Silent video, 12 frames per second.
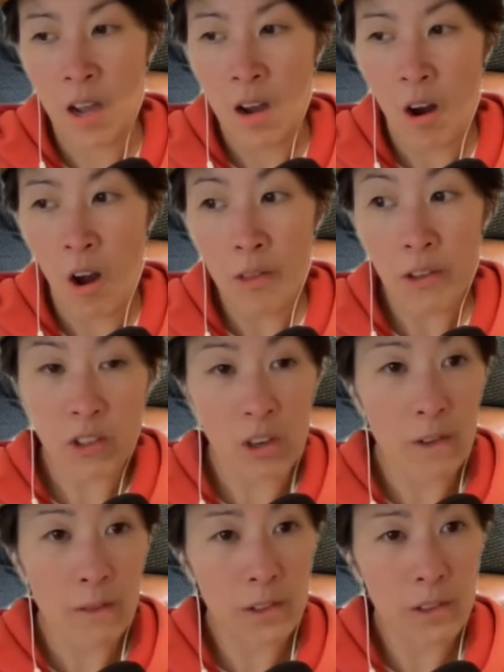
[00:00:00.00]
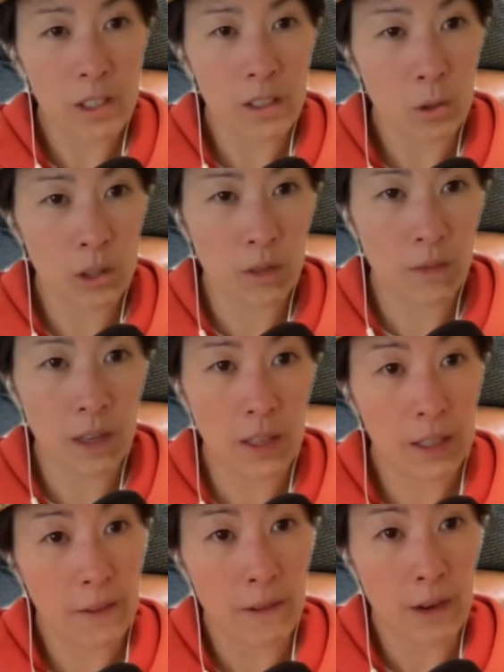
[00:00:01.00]
on the surface, it looks
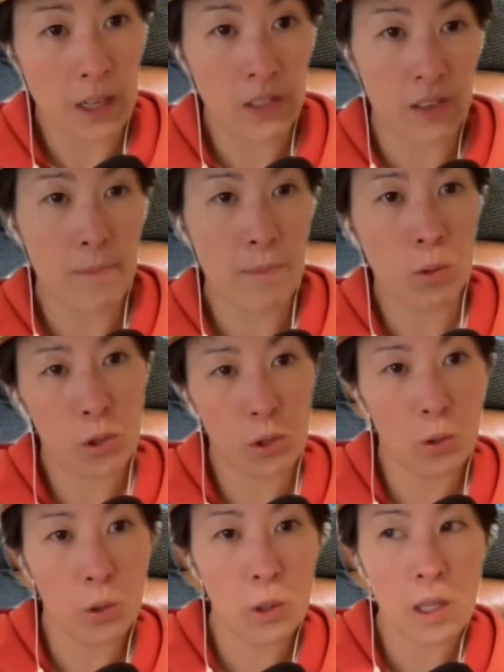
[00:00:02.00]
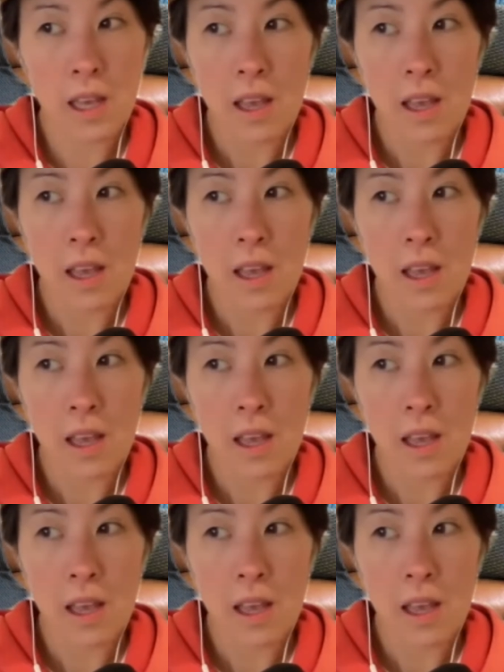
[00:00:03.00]
like a very simple tool,